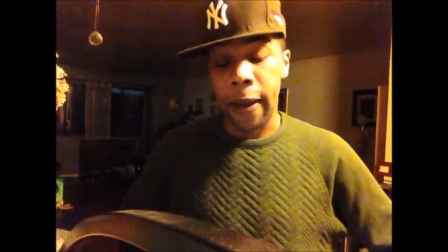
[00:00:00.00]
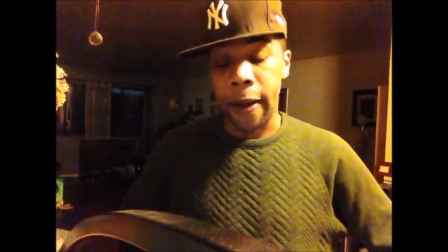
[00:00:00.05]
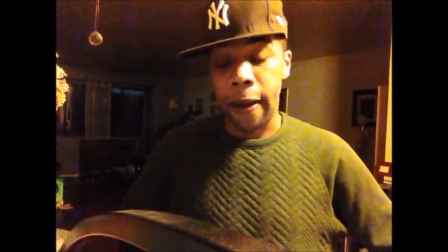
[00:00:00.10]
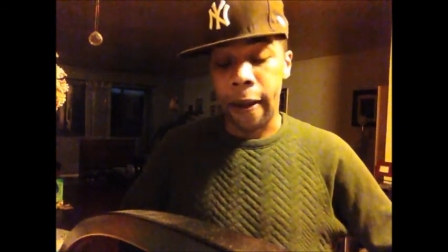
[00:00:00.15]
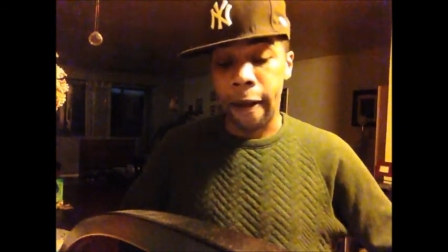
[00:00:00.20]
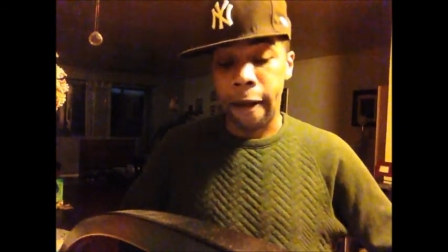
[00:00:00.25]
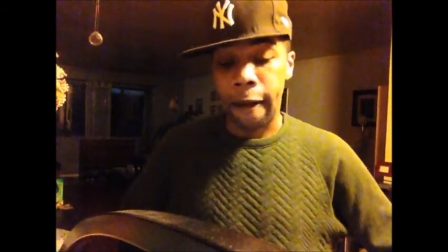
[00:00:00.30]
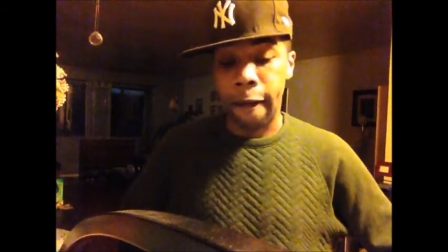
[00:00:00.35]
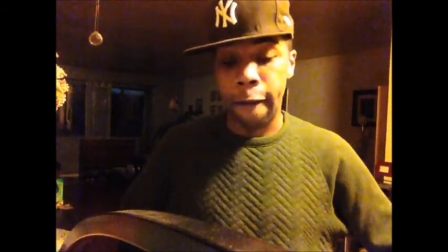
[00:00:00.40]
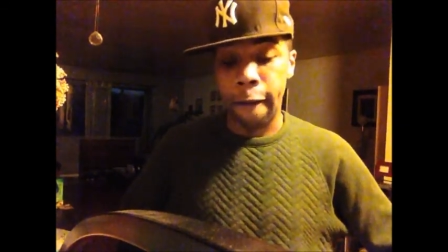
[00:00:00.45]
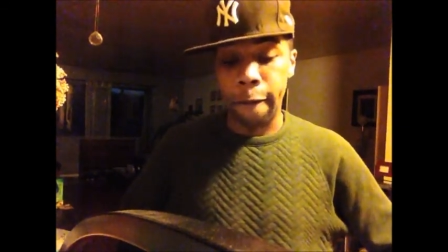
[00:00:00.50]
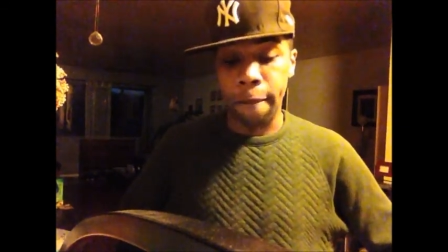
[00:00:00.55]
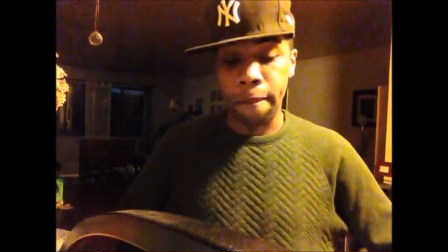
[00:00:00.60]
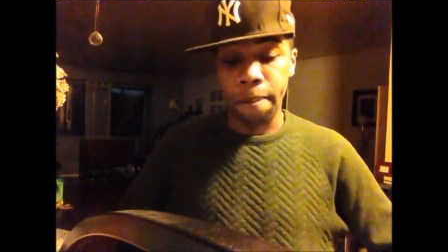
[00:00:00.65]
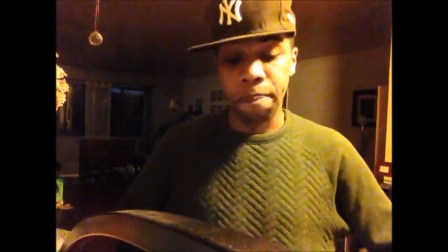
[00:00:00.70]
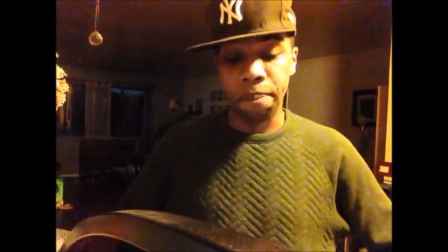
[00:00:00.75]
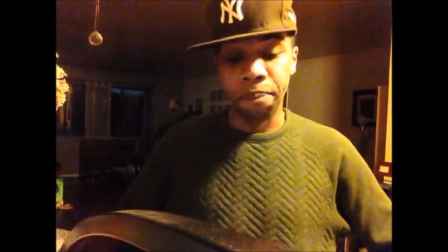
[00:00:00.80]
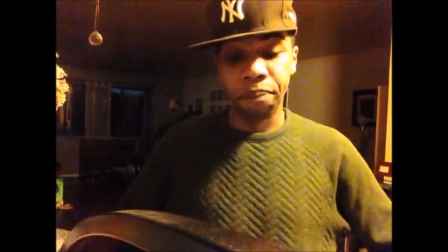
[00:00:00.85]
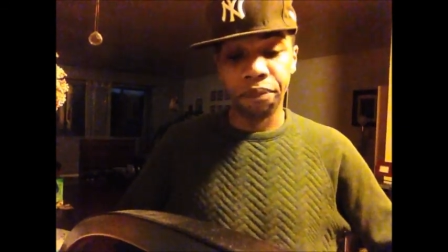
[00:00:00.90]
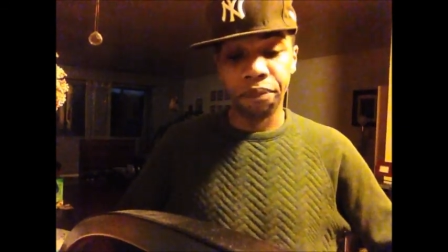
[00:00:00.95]
and
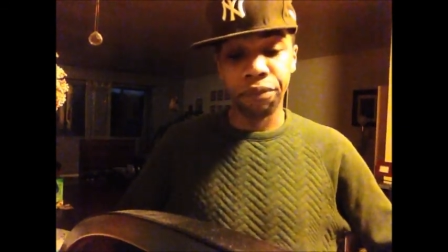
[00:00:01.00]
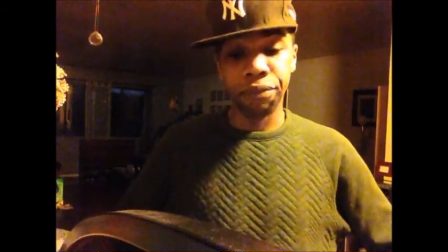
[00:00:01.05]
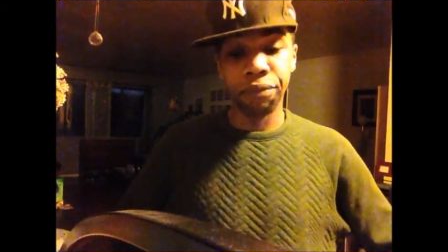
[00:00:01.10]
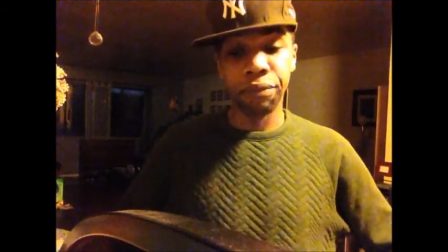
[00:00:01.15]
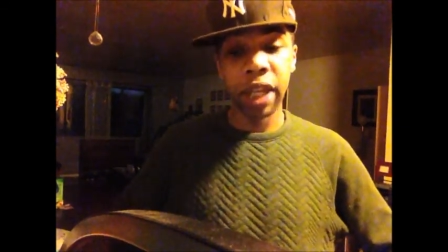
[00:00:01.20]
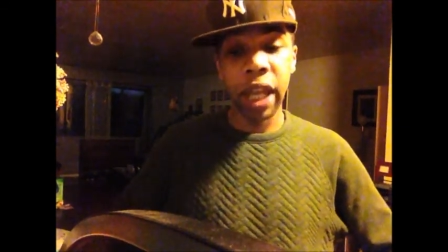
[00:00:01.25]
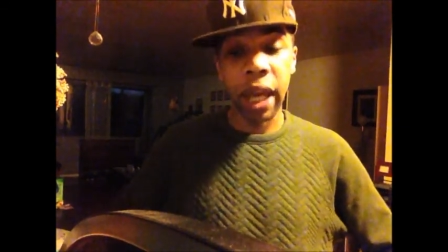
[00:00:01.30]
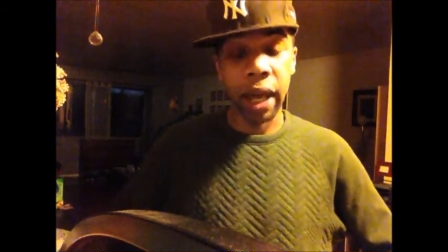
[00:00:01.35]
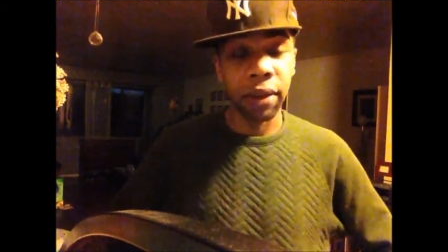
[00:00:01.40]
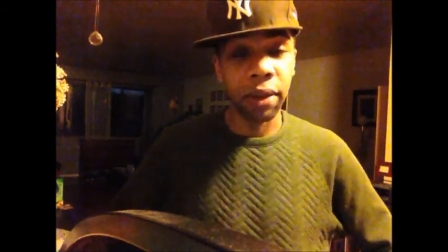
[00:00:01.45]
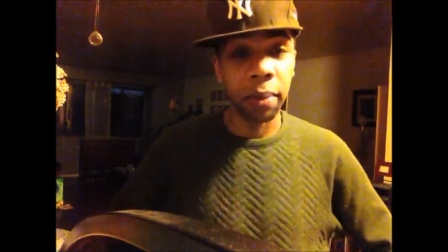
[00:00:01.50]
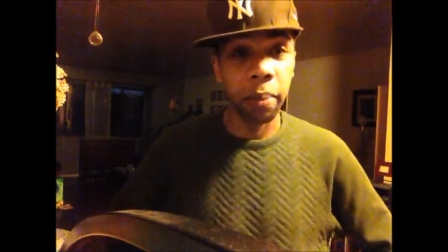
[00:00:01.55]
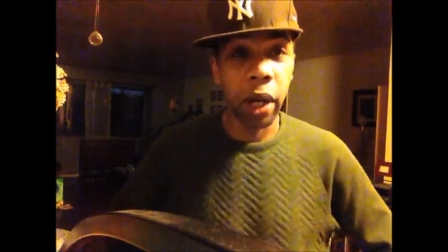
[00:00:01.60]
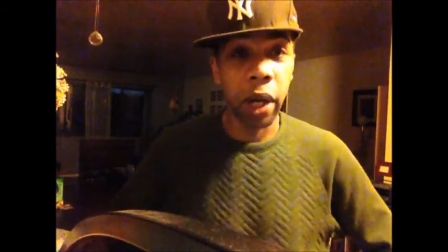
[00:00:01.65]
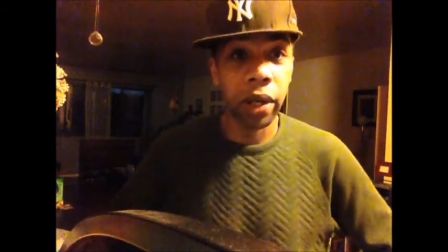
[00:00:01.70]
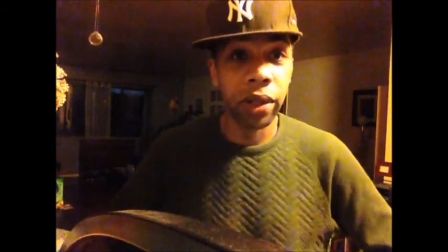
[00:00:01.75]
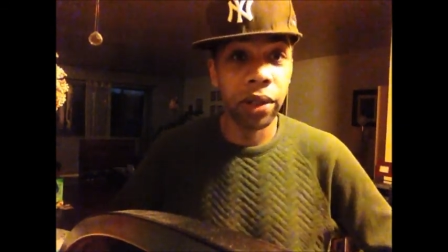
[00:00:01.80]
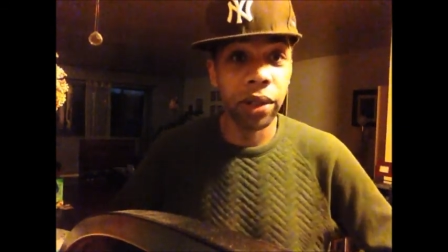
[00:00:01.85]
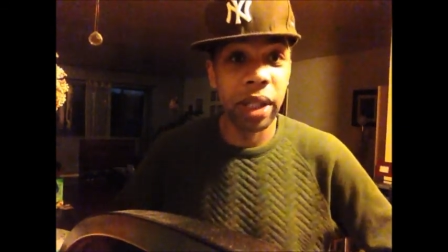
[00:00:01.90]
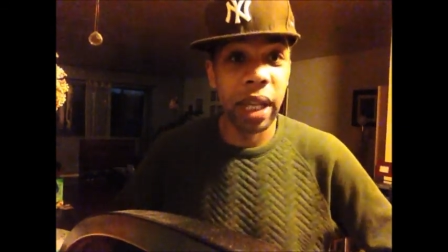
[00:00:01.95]
um, yeah, the
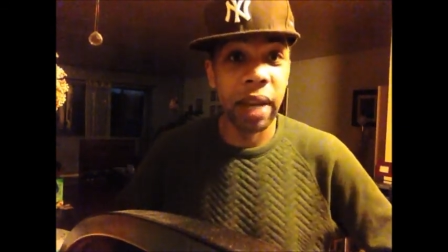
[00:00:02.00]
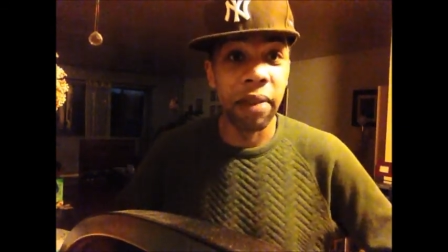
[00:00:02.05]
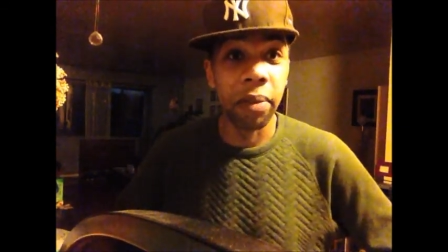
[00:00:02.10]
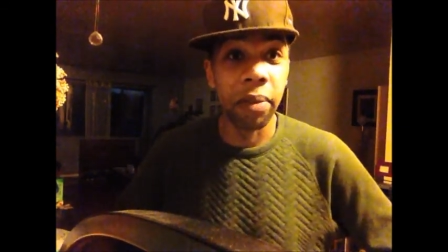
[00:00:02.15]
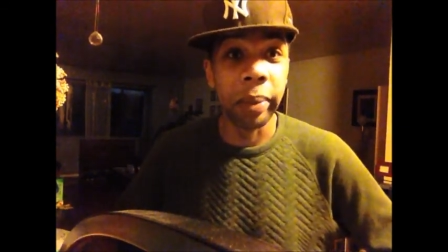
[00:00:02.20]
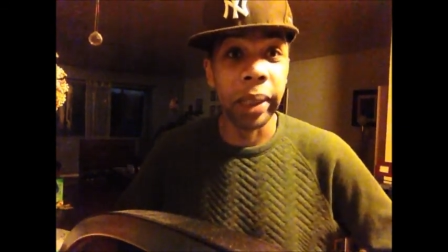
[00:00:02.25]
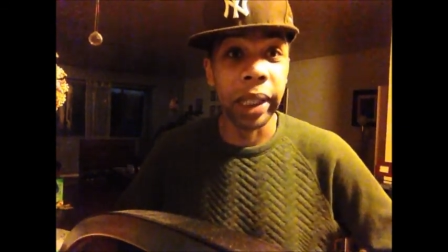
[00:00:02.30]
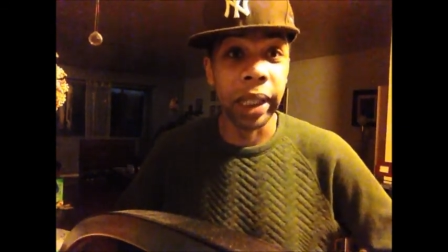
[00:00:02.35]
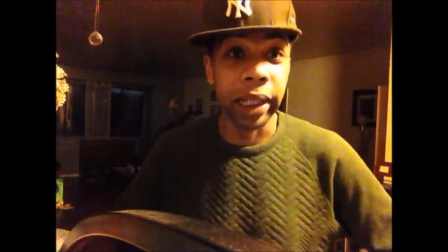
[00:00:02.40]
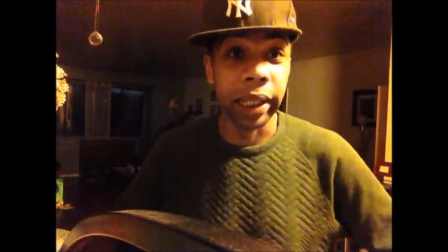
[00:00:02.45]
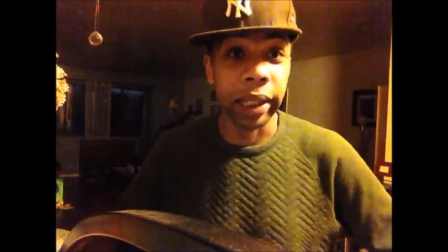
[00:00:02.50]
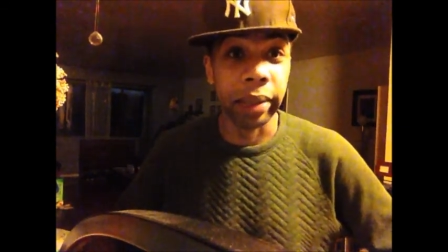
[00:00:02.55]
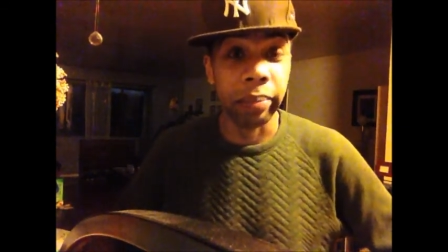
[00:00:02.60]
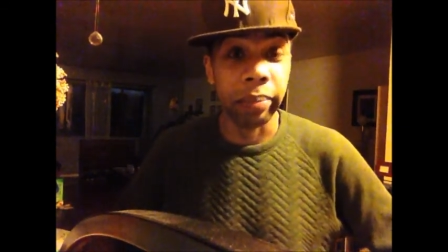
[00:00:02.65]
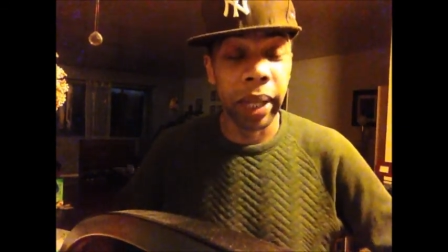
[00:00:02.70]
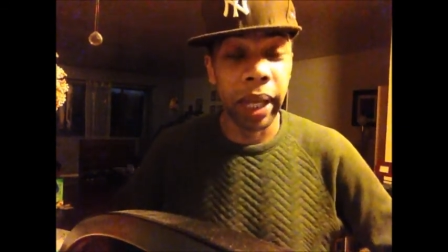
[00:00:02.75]
partners have a meeting.